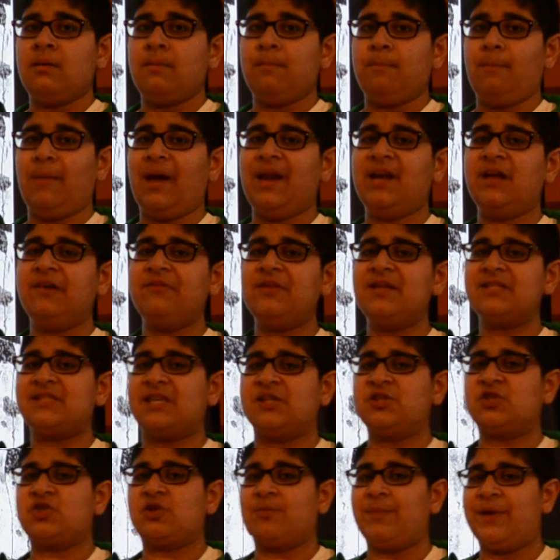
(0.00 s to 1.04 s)
Many of these
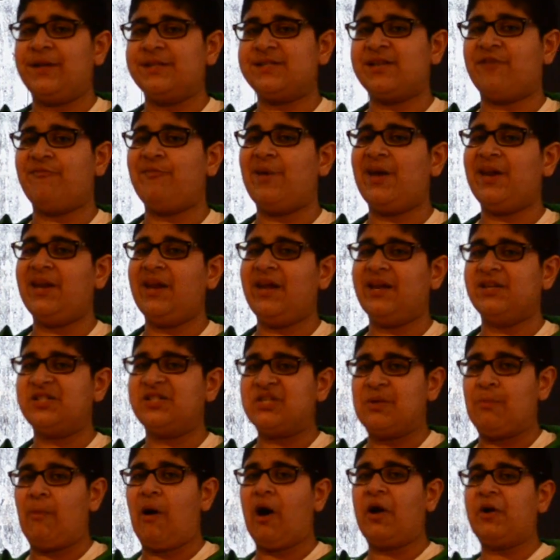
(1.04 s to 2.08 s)
instruments have made it
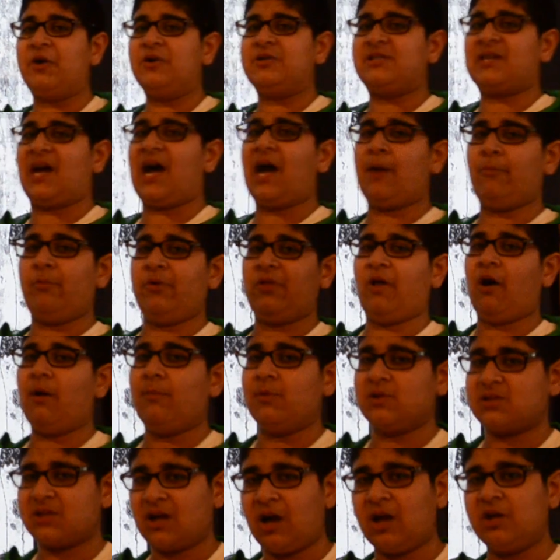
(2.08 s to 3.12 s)
into modern time with
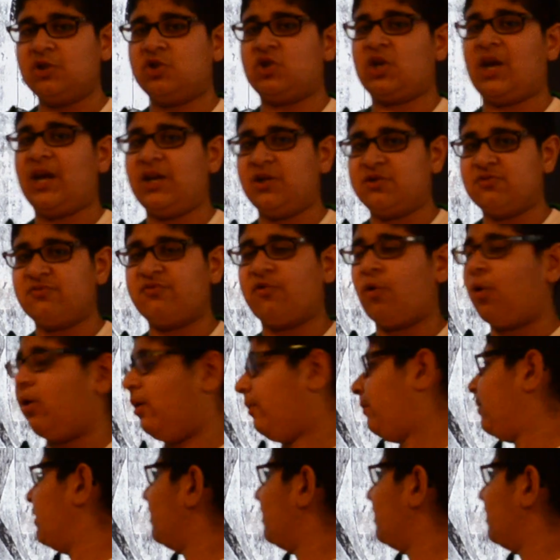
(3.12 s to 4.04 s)
almost unchanged form.